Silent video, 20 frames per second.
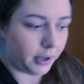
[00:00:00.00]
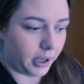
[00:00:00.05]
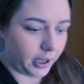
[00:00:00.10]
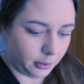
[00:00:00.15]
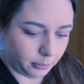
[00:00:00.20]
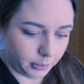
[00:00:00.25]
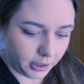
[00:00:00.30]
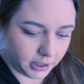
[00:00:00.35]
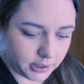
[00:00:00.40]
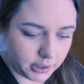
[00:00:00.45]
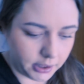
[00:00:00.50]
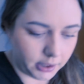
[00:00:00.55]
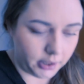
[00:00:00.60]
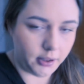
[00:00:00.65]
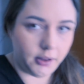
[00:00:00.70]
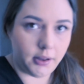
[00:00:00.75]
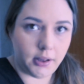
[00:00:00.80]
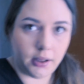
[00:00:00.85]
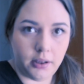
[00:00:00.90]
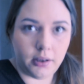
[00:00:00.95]
getting my
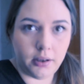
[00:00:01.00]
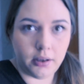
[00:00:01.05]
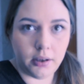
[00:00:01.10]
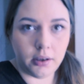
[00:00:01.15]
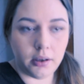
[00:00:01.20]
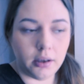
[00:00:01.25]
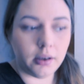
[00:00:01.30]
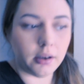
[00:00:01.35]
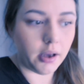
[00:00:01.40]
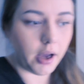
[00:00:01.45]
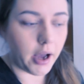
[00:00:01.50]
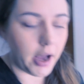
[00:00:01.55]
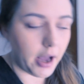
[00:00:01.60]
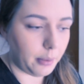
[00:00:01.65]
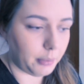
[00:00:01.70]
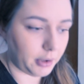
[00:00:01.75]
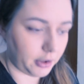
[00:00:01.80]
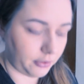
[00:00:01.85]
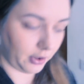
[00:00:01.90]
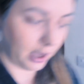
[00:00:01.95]
teeth,
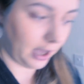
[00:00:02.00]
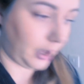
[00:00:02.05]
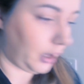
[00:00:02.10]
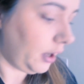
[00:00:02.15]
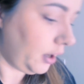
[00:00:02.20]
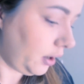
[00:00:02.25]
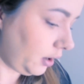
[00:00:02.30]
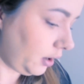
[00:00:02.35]
if I